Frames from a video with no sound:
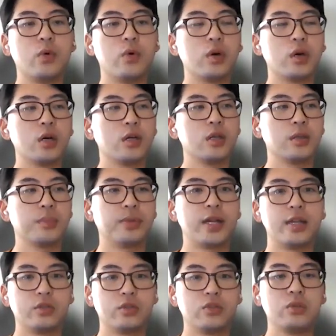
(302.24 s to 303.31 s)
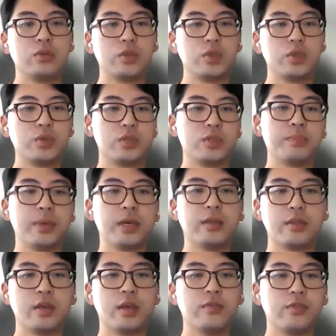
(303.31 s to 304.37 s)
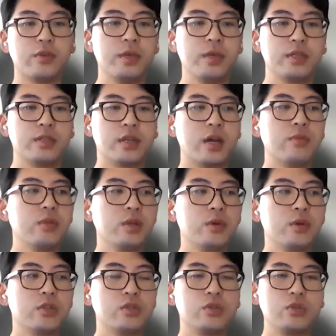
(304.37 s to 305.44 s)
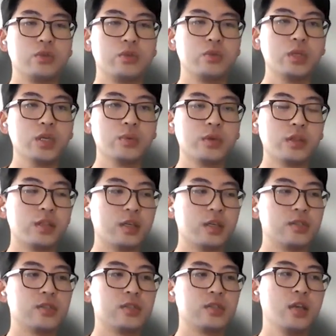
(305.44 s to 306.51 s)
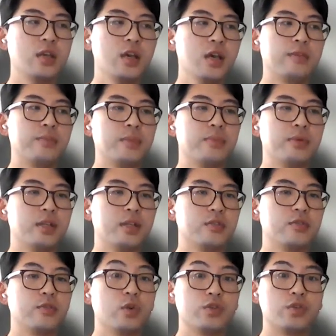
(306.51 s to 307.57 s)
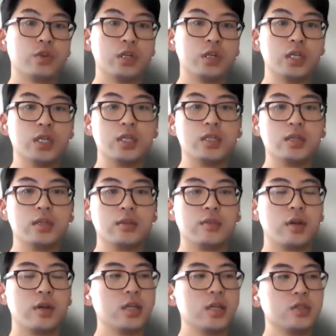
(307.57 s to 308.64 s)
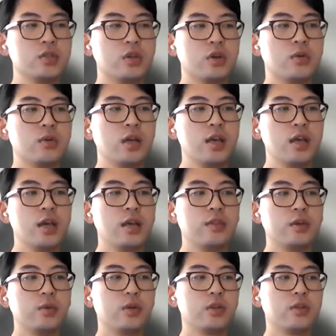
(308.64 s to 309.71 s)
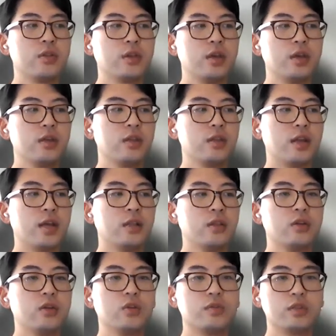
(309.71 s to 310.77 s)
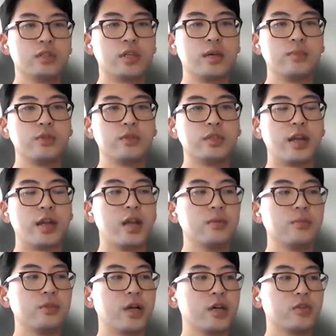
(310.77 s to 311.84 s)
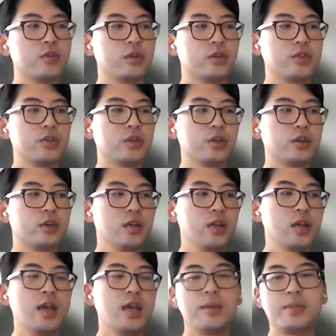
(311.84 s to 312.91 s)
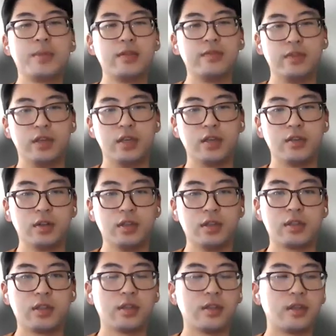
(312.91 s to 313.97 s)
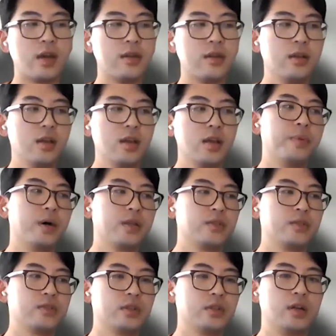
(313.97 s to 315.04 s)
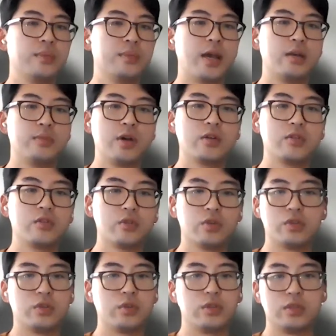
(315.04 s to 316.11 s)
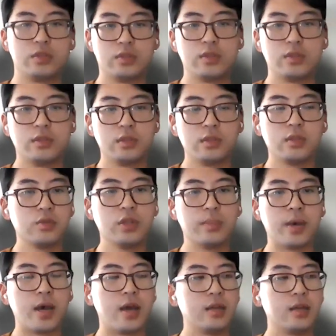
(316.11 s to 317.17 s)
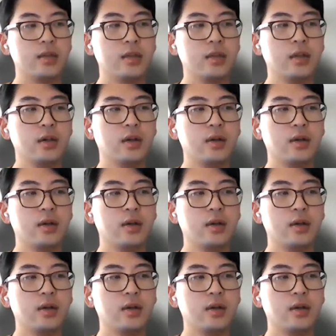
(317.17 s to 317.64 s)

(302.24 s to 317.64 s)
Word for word: for the planet too, which was a big thing for me. It's like, I really wanted to do good with this, have my brand as a force for good, right? So I think one of the things that I learned over time was that animal agriculture, and I'm not vegan or anything like that, but um, animal agriculture is it's really bad.